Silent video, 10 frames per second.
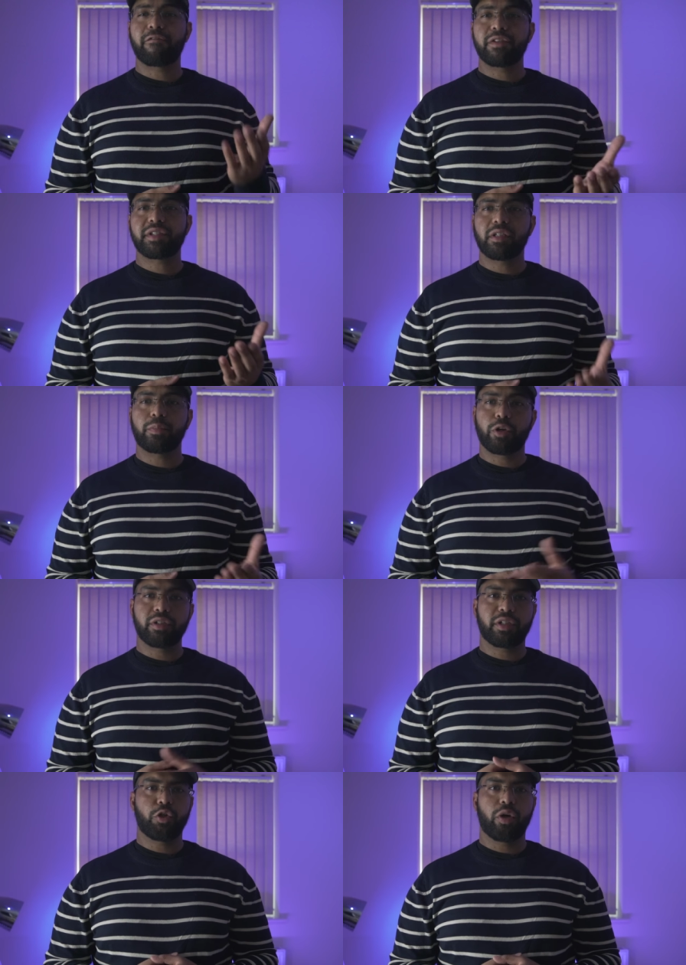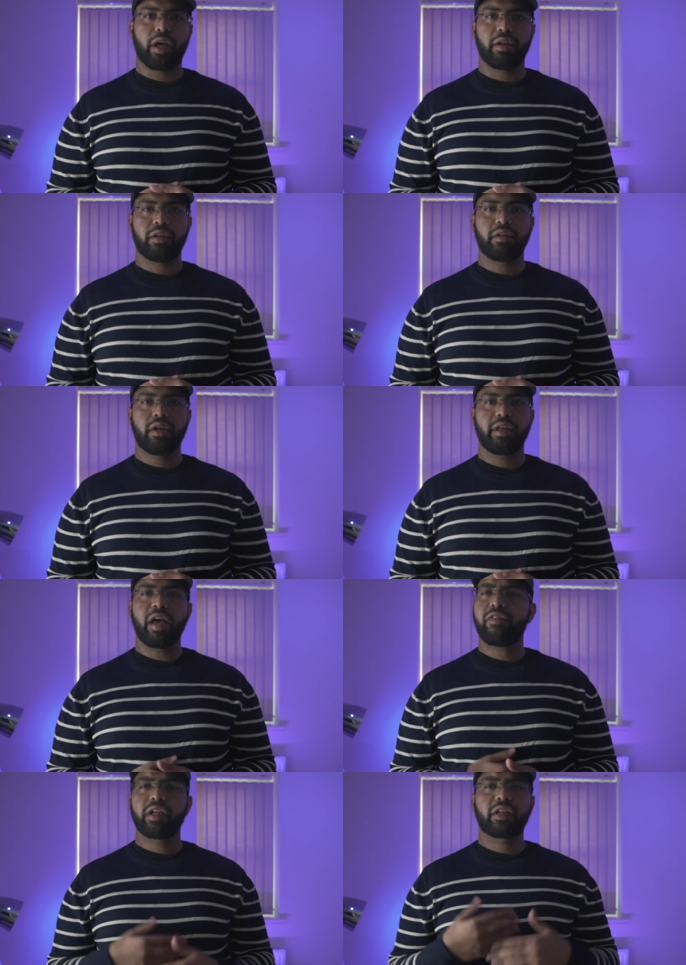a physical print in your hand, and
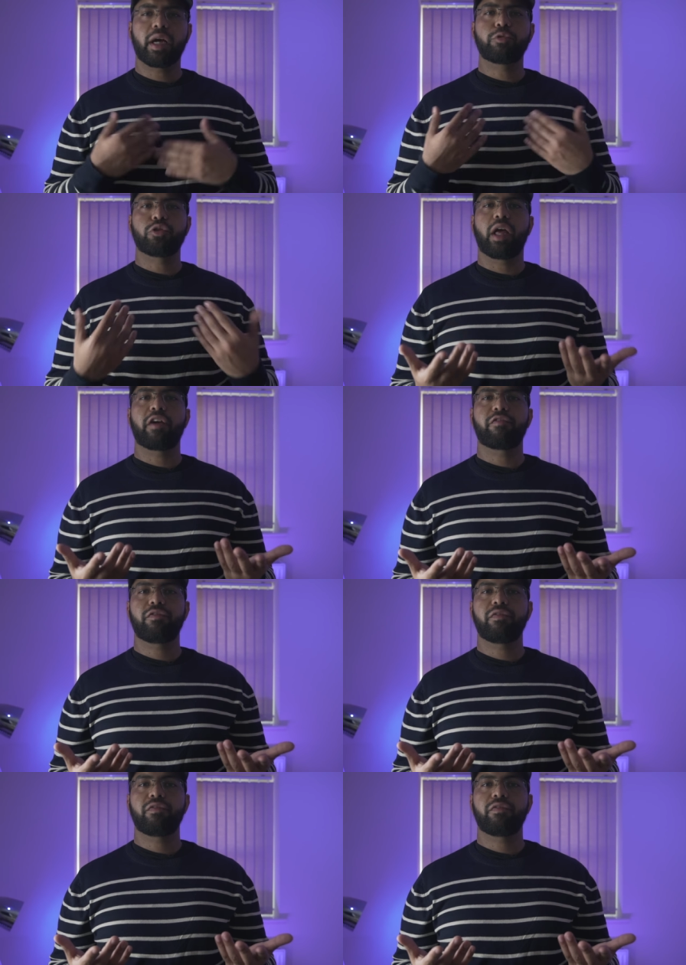having it come to life